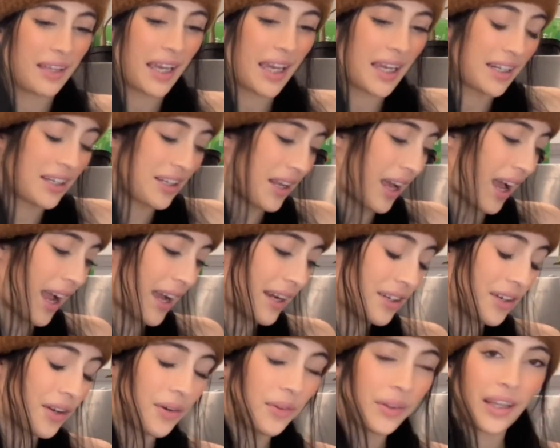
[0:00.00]
And I
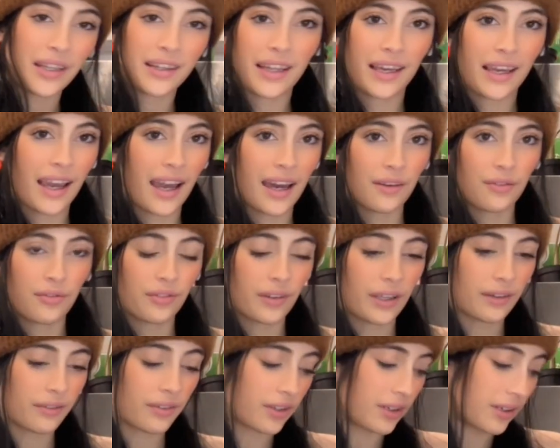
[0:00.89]
know that they add
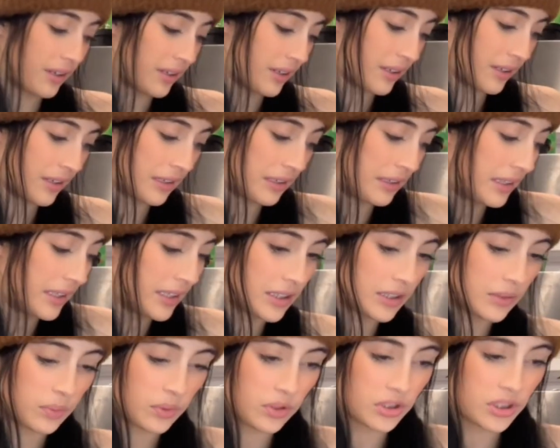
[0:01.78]
flavor.
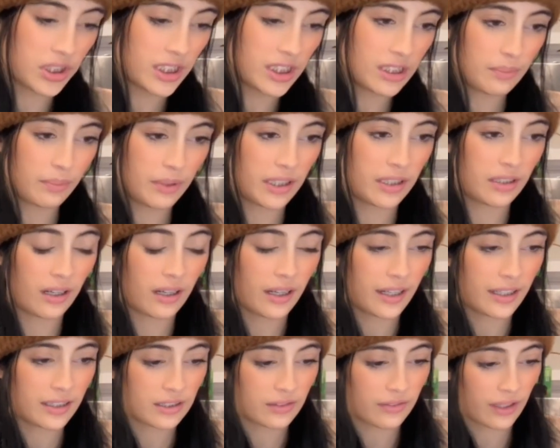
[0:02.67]
This will just be
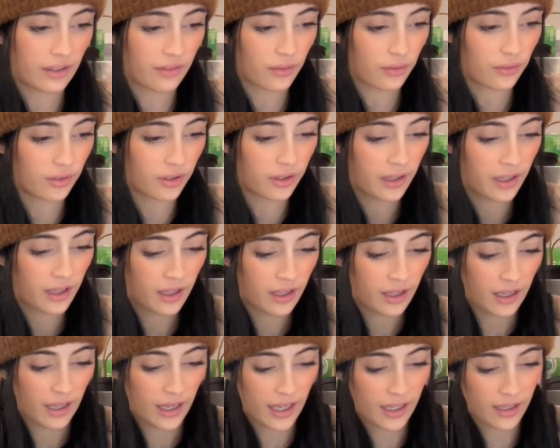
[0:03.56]
not as flavorful.
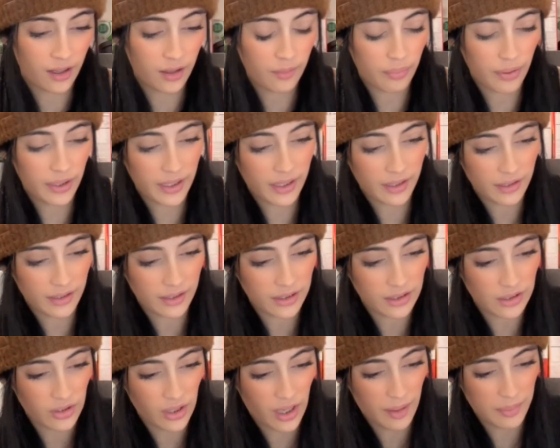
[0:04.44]
And I'll pick
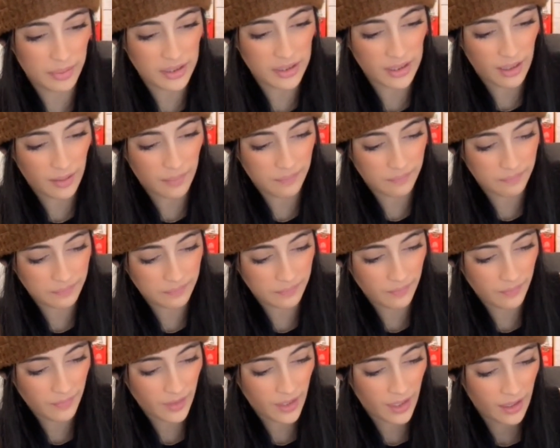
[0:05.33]
these scraps up,
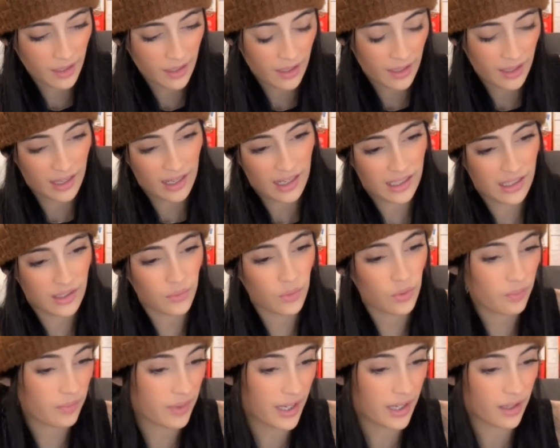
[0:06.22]
and it
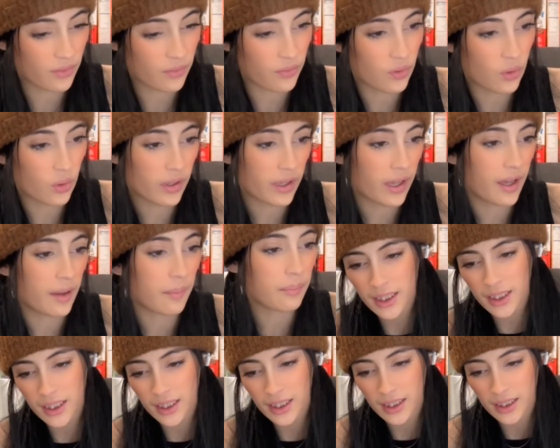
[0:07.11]
will make a full
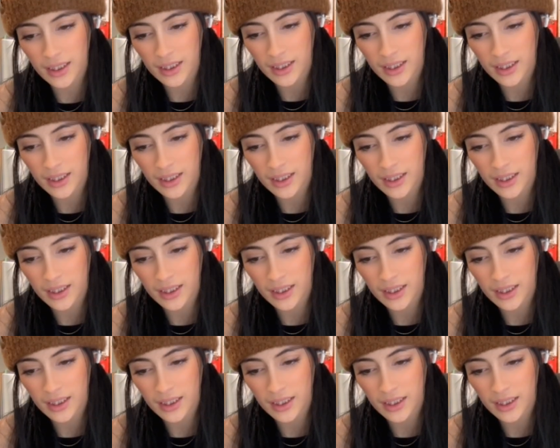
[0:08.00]
cup.